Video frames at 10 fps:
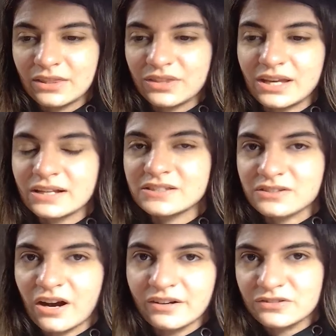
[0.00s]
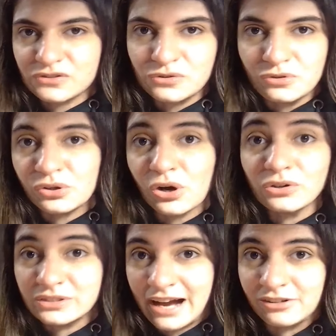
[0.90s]
things started to go
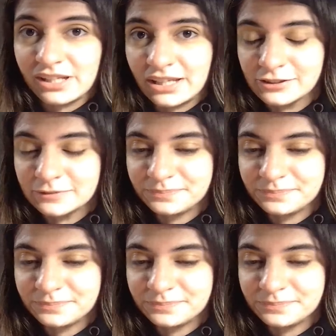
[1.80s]
downhill.